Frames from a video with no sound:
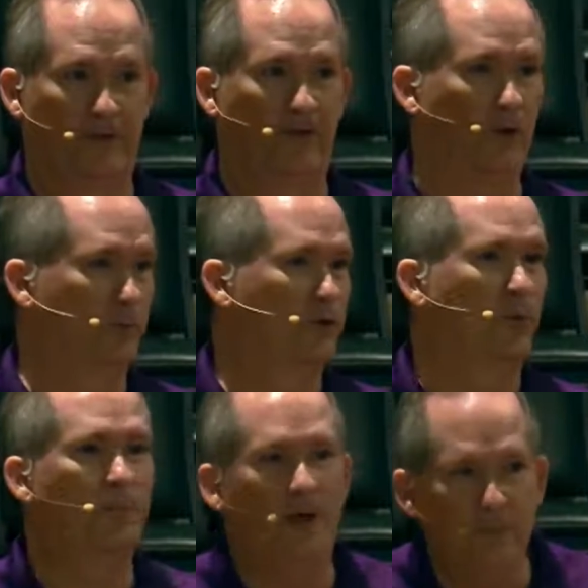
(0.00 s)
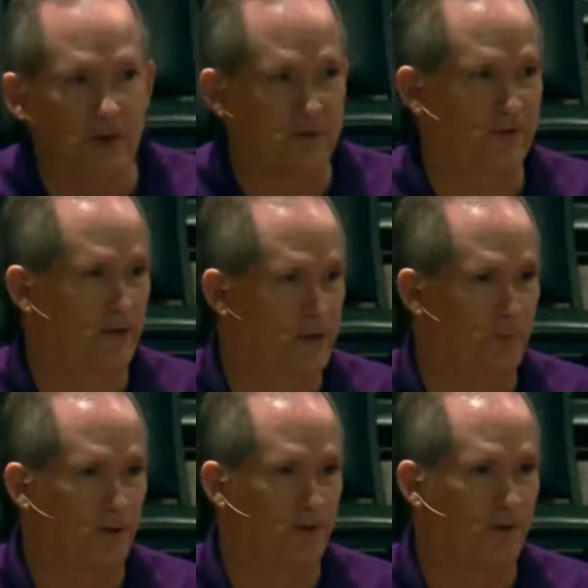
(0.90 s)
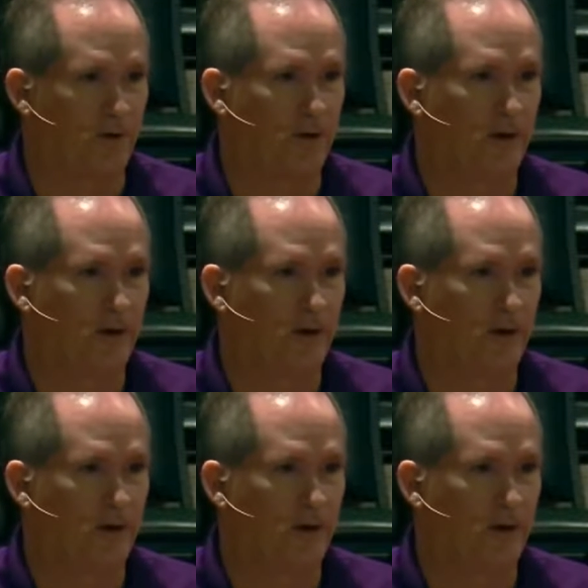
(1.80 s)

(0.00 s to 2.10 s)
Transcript: There was no Publix anywhere near.